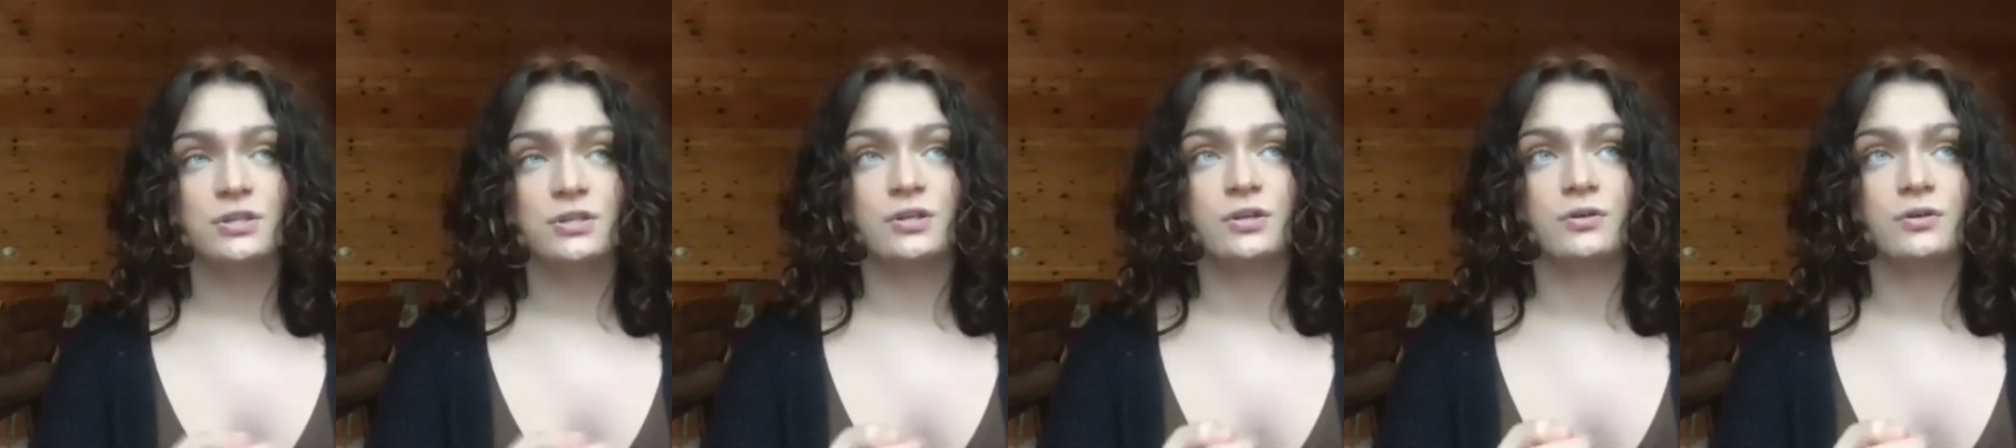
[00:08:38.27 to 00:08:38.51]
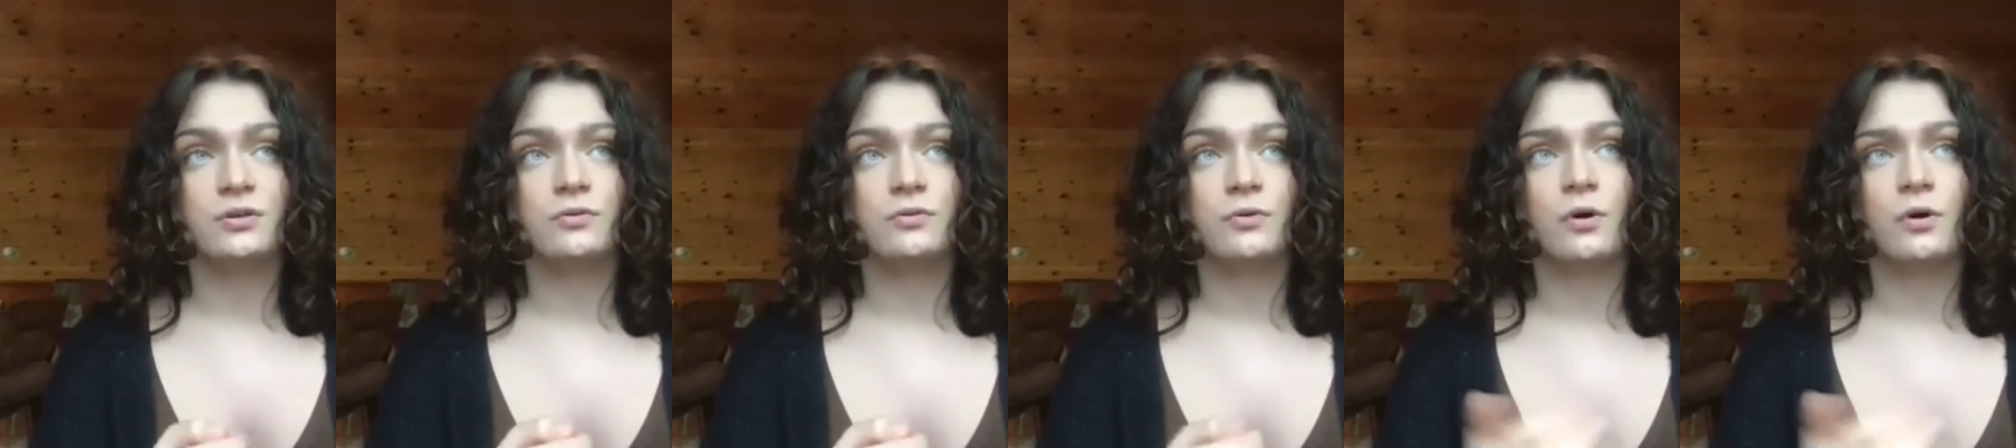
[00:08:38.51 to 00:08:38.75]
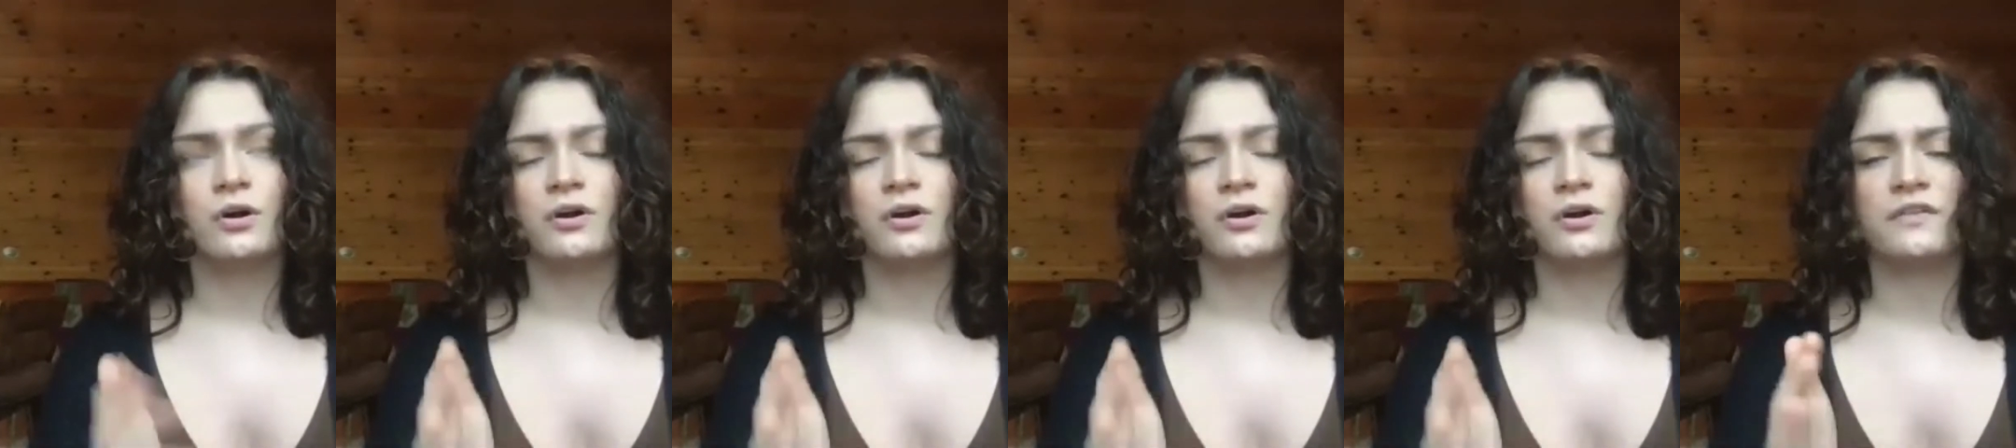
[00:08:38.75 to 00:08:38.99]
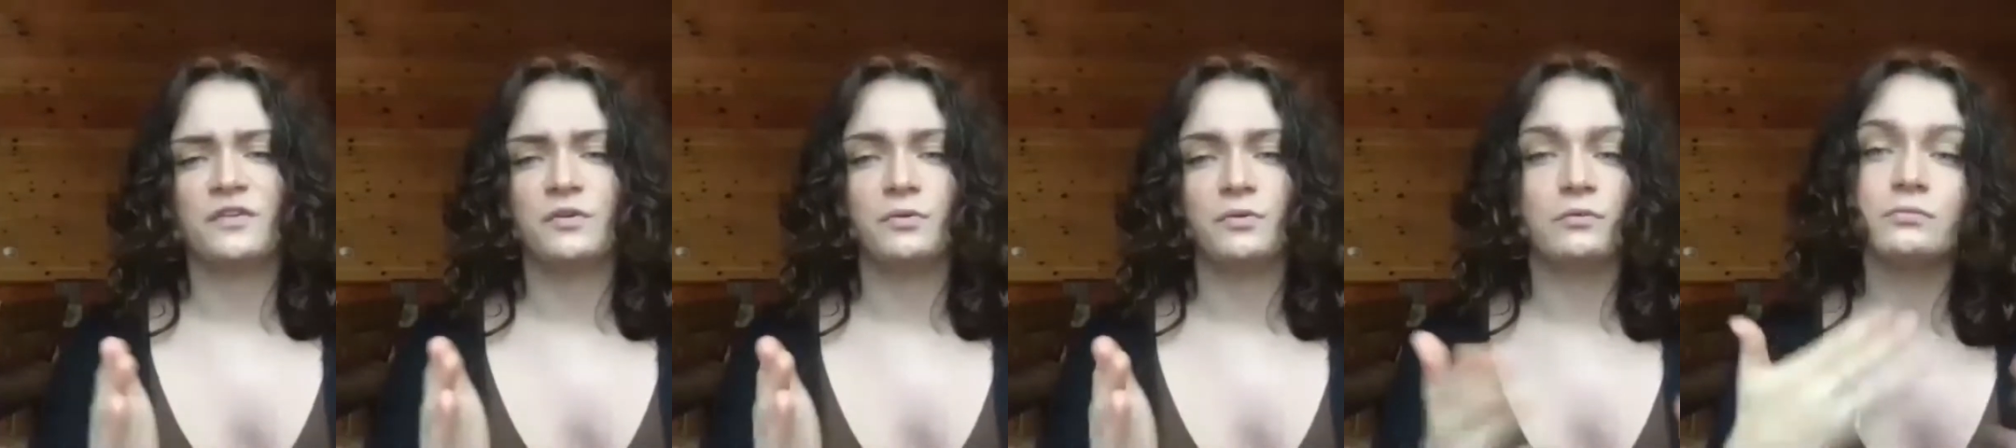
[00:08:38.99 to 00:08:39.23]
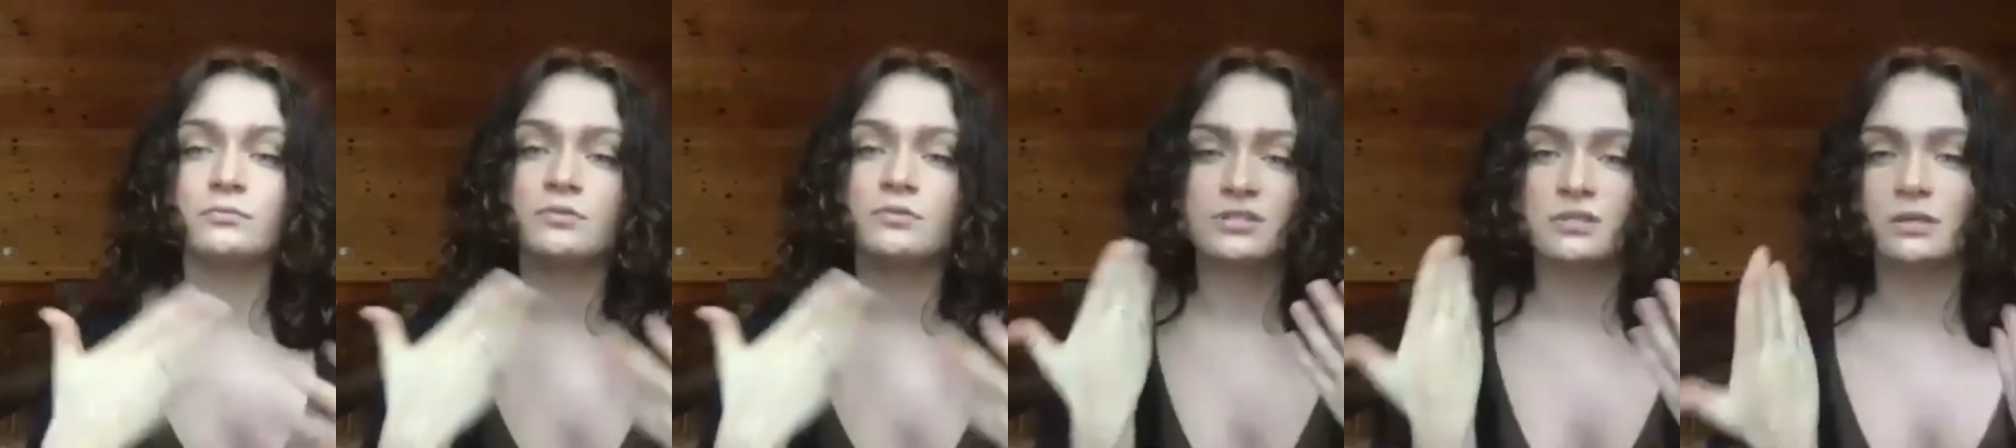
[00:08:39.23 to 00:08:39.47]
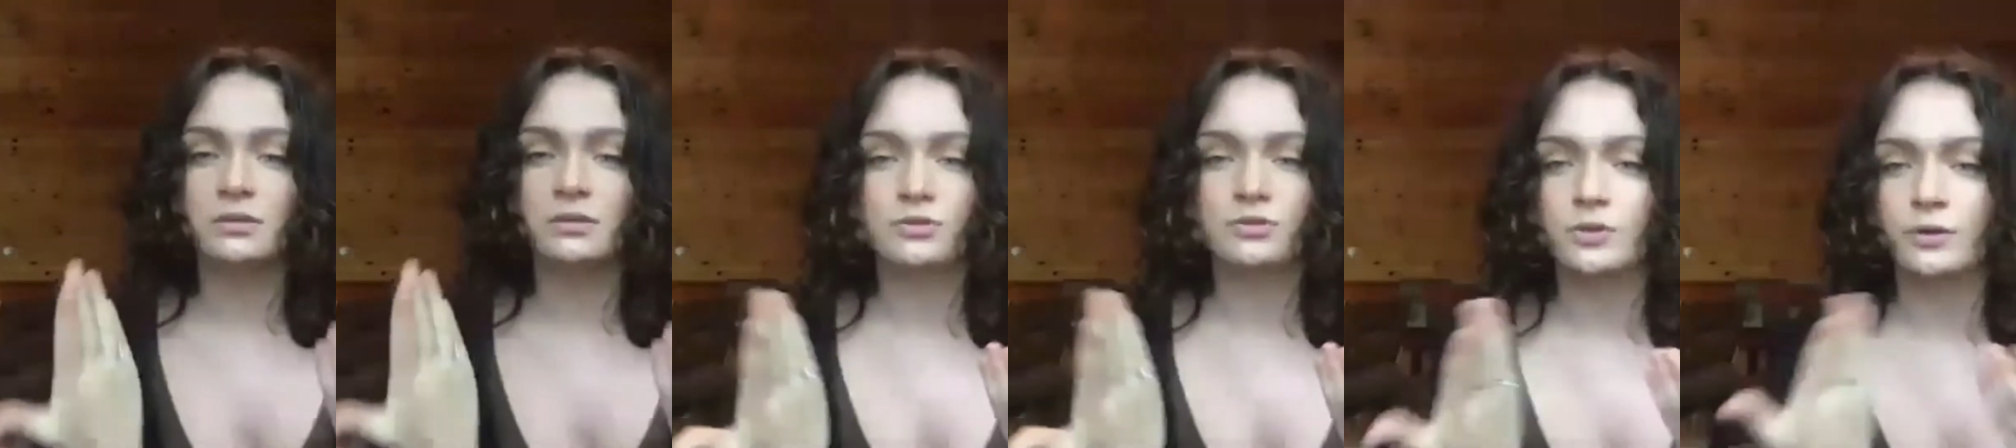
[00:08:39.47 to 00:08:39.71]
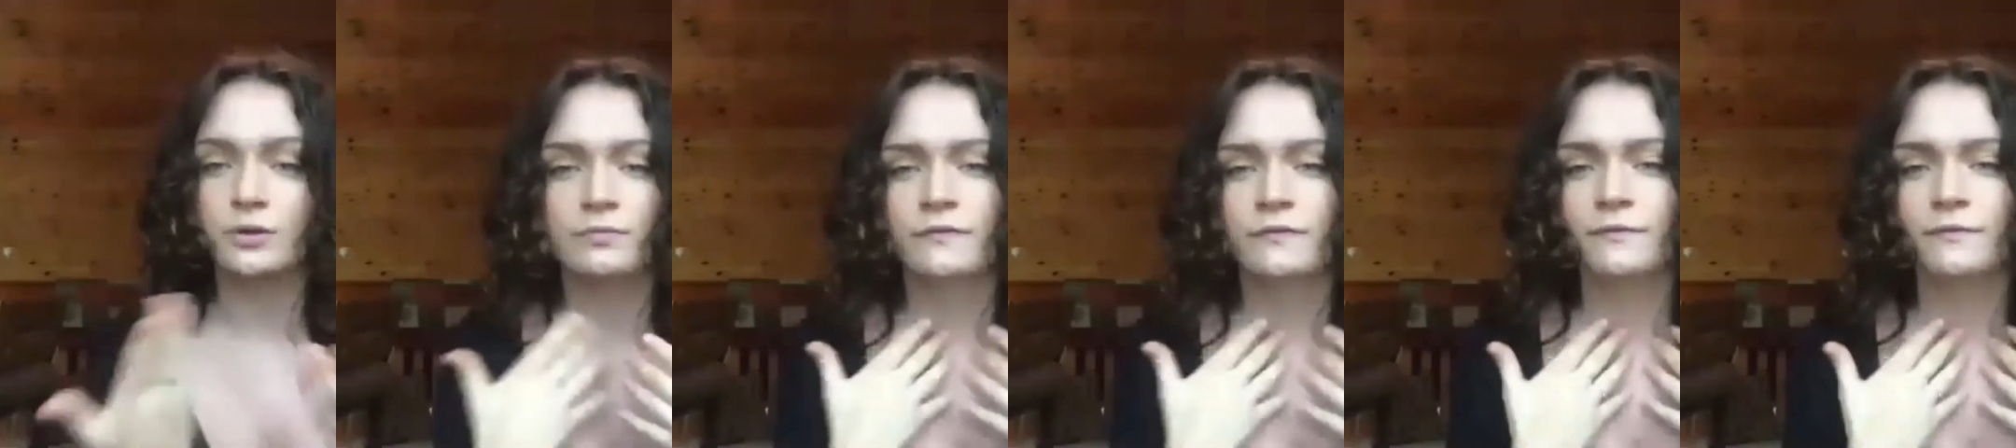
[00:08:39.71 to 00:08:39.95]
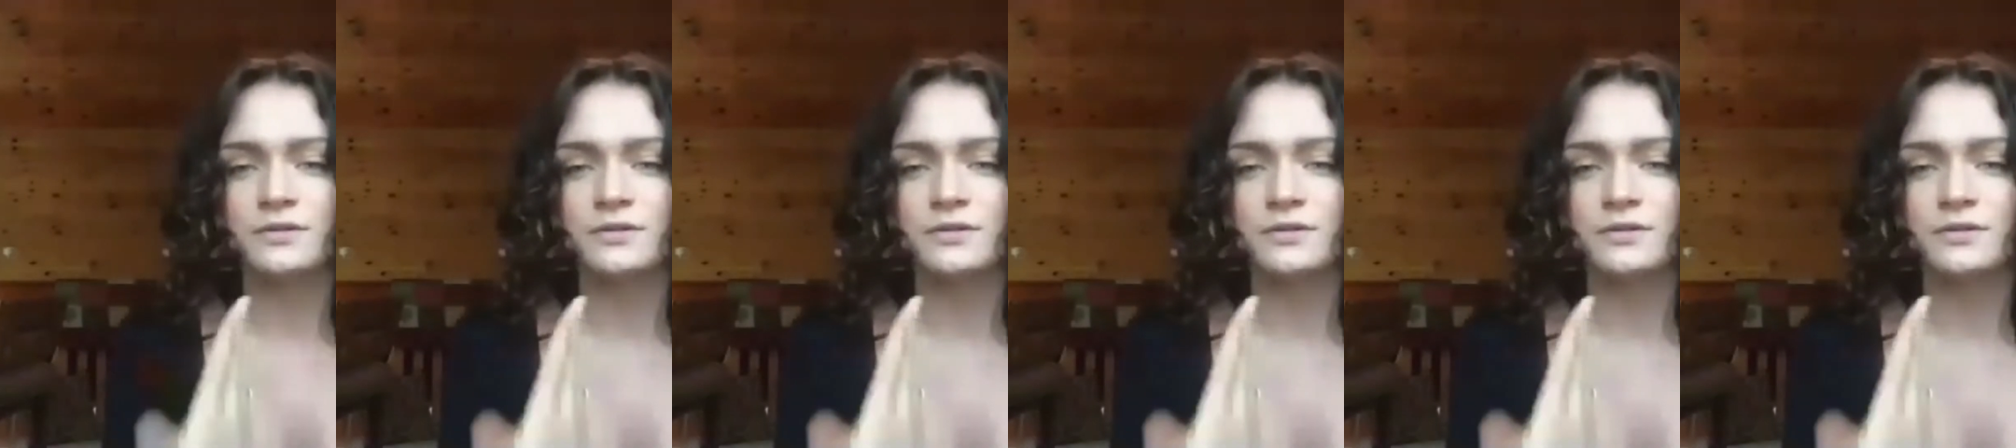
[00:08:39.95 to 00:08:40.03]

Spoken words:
or if you just enjoy